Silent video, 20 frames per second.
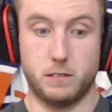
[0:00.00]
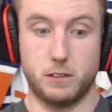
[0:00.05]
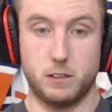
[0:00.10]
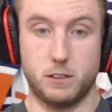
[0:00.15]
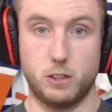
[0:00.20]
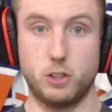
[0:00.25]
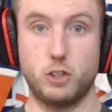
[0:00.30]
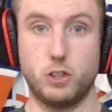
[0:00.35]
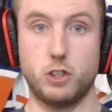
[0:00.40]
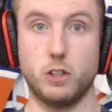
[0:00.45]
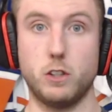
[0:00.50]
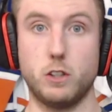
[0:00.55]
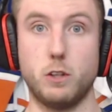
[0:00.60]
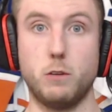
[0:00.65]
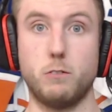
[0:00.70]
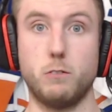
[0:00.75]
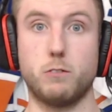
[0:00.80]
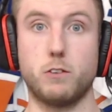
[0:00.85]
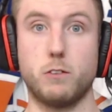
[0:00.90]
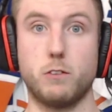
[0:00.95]
chill
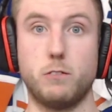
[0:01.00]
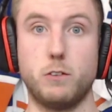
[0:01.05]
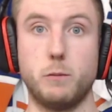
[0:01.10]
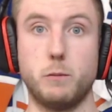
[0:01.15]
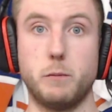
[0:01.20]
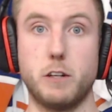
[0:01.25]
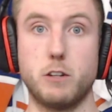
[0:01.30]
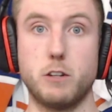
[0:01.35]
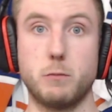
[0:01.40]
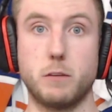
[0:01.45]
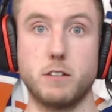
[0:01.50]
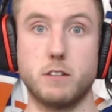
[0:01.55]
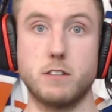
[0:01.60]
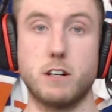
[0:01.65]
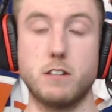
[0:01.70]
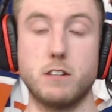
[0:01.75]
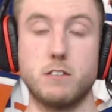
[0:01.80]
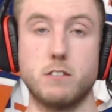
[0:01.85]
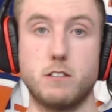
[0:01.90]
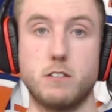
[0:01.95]
out for a few minutes, because
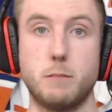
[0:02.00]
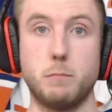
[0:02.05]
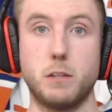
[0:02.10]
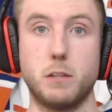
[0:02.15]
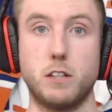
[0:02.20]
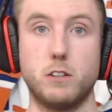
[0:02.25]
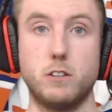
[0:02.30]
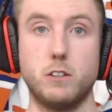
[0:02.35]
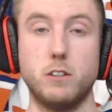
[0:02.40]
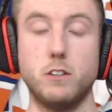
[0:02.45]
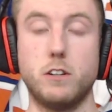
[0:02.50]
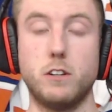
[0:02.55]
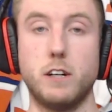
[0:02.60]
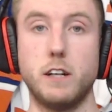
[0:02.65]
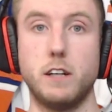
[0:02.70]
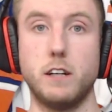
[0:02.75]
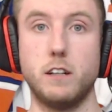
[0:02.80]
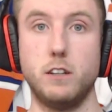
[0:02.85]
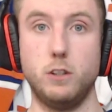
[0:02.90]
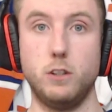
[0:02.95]
I simply could
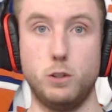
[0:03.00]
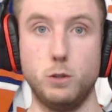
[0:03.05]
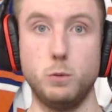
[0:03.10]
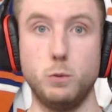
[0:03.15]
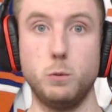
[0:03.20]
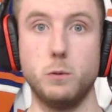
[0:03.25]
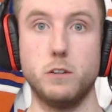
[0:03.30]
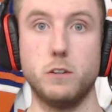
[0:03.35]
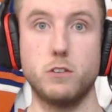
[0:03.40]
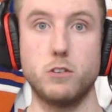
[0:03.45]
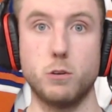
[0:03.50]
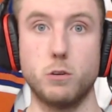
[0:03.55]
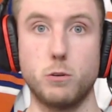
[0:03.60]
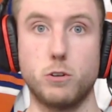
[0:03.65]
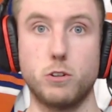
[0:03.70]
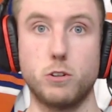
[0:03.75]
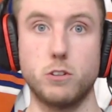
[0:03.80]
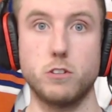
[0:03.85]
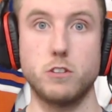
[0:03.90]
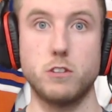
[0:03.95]
not do the
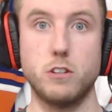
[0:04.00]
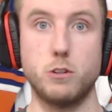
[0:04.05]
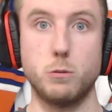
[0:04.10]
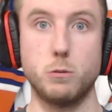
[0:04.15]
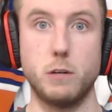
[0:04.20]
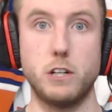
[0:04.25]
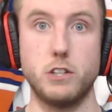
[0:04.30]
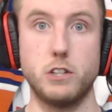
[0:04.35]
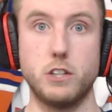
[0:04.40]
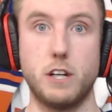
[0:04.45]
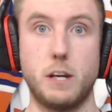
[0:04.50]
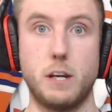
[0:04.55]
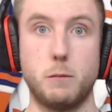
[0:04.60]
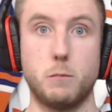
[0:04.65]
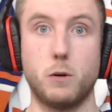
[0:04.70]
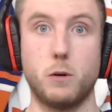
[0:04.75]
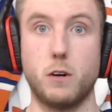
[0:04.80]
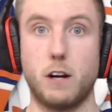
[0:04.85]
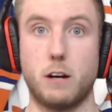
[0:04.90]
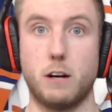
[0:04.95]
social situation
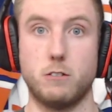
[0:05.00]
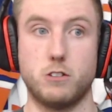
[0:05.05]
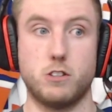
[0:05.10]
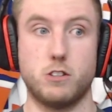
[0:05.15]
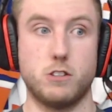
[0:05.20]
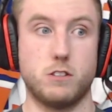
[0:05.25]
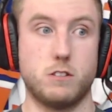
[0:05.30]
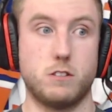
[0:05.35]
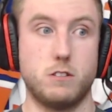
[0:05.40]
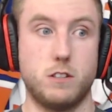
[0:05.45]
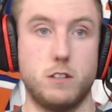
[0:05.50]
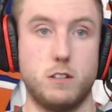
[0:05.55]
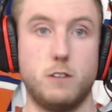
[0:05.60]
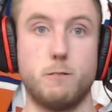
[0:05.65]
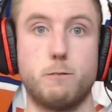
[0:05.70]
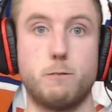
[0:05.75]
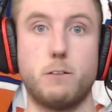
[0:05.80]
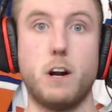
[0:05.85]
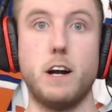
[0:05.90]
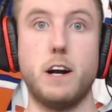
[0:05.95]
anymore. I was just
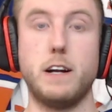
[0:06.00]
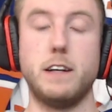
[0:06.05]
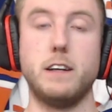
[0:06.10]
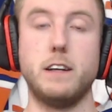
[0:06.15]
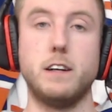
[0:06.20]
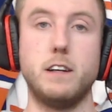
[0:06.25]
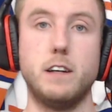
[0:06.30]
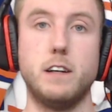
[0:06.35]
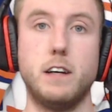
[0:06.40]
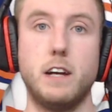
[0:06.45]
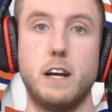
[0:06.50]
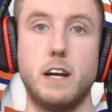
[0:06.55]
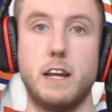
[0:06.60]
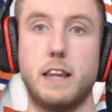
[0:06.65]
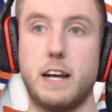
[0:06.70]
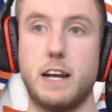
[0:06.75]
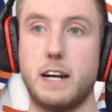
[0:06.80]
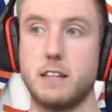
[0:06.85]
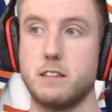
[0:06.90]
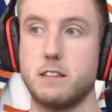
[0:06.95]
fried. And
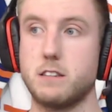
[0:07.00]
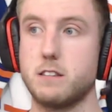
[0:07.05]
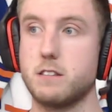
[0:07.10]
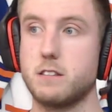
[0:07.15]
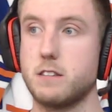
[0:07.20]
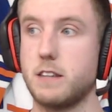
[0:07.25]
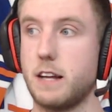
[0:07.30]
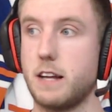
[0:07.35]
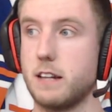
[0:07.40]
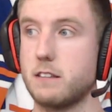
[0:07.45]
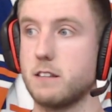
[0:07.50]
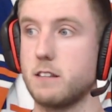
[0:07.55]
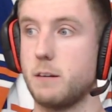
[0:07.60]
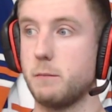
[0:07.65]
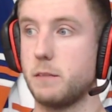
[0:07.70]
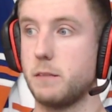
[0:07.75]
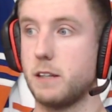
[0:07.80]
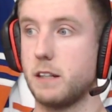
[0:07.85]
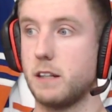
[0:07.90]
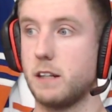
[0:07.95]
that's
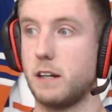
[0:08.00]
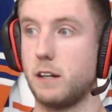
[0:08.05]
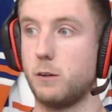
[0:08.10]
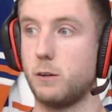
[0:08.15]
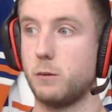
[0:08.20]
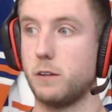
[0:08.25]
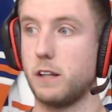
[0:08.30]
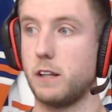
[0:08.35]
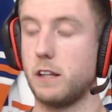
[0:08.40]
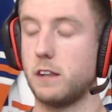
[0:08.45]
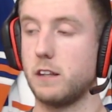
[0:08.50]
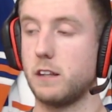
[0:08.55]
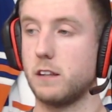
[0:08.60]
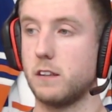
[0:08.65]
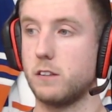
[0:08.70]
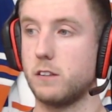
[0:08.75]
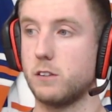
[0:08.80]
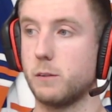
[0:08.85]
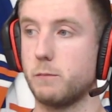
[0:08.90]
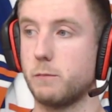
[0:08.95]
something, I know that I think
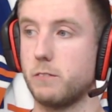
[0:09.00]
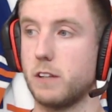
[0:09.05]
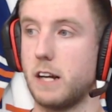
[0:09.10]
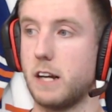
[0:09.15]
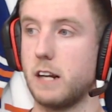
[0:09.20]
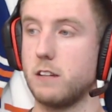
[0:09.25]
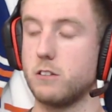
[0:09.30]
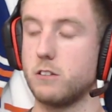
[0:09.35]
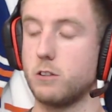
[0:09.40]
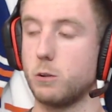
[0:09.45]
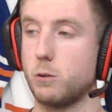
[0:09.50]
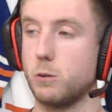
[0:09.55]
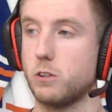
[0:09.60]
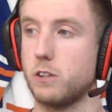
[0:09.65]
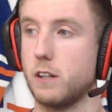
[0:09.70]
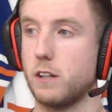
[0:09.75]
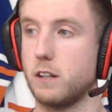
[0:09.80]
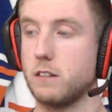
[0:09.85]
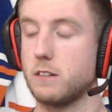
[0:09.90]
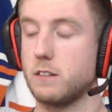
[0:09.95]
the term for that is
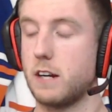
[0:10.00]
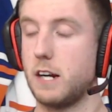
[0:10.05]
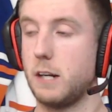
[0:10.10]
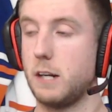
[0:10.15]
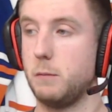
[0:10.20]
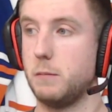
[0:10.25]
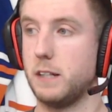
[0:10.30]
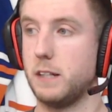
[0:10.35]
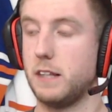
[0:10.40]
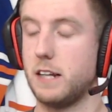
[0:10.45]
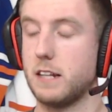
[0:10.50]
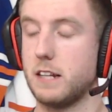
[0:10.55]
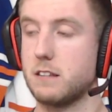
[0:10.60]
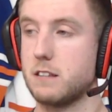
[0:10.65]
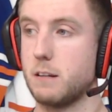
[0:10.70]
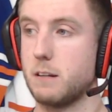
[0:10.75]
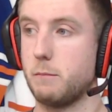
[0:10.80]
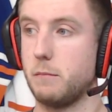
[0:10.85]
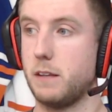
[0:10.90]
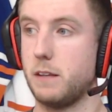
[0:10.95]
social anxiety, but that's
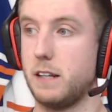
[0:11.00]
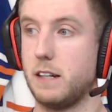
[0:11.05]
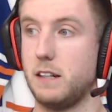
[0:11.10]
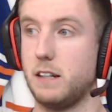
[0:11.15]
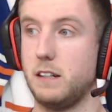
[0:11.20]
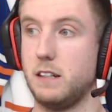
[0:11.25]
something that